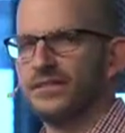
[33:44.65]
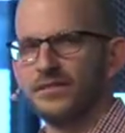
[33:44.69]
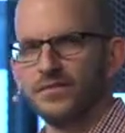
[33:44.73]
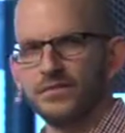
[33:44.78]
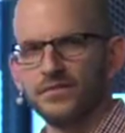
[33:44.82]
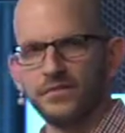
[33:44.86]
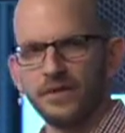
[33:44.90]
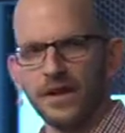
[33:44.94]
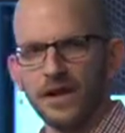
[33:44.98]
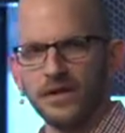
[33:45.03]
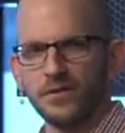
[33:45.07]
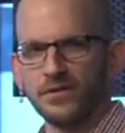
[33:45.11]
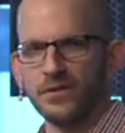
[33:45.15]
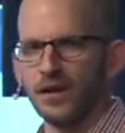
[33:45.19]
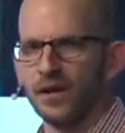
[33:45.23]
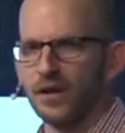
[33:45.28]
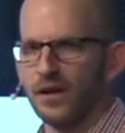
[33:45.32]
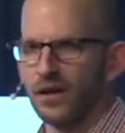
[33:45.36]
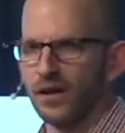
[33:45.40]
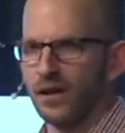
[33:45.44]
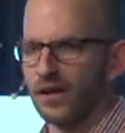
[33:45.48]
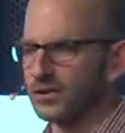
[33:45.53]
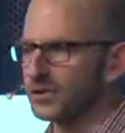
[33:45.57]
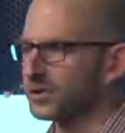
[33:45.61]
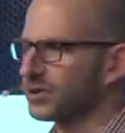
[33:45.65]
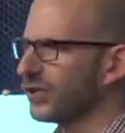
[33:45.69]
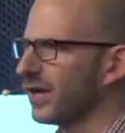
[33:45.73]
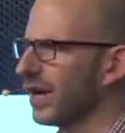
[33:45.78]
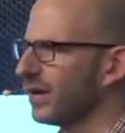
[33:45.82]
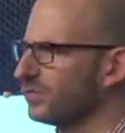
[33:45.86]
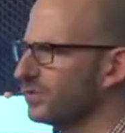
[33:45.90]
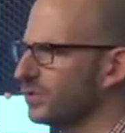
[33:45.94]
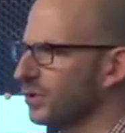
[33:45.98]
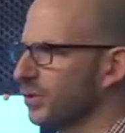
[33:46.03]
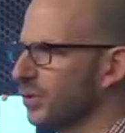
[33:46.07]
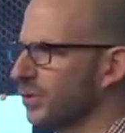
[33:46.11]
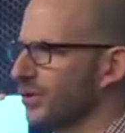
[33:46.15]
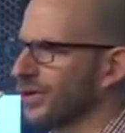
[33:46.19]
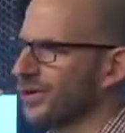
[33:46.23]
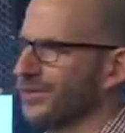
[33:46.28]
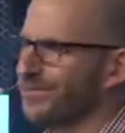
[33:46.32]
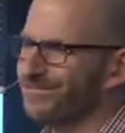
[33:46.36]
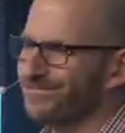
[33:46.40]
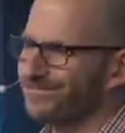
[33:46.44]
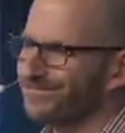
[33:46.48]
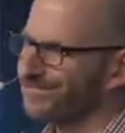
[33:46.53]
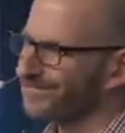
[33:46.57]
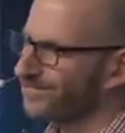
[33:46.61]
you found our
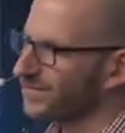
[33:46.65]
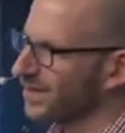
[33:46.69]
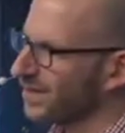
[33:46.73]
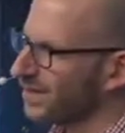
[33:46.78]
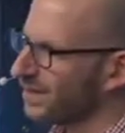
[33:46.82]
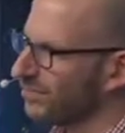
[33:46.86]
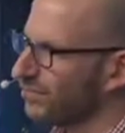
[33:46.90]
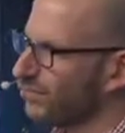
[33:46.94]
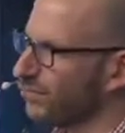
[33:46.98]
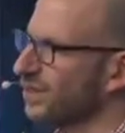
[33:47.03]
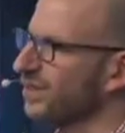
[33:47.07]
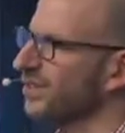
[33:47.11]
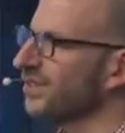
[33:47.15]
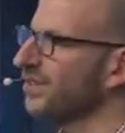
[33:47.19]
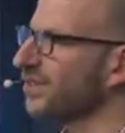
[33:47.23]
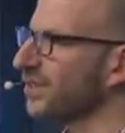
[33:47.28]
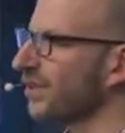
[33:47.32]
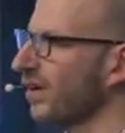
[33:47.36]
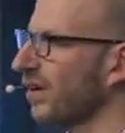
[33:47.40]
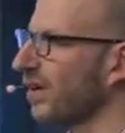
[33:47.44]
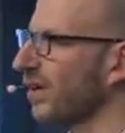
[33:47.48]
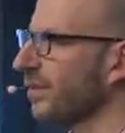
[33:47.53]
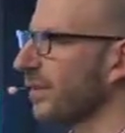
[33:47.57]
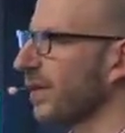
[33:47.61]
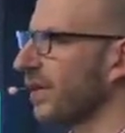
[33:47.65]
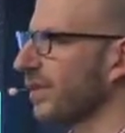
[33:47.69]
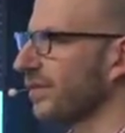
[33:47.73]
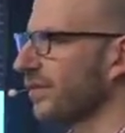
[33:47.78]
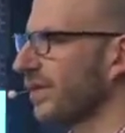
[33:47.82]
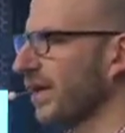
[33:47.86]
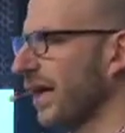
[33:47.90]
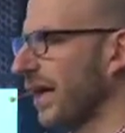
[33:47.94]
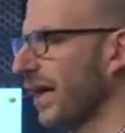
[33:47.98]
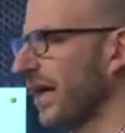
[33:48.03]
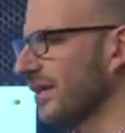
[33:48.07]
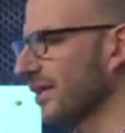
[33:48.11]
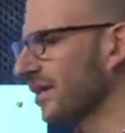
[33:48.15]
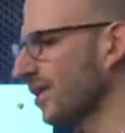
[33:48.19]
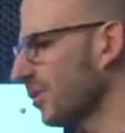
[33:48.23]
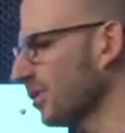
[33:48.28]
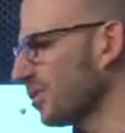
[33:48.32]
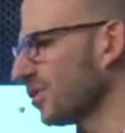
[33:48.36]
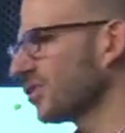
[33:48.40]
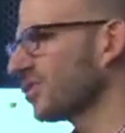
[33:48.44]
trapdoor. Really sorry about that. We're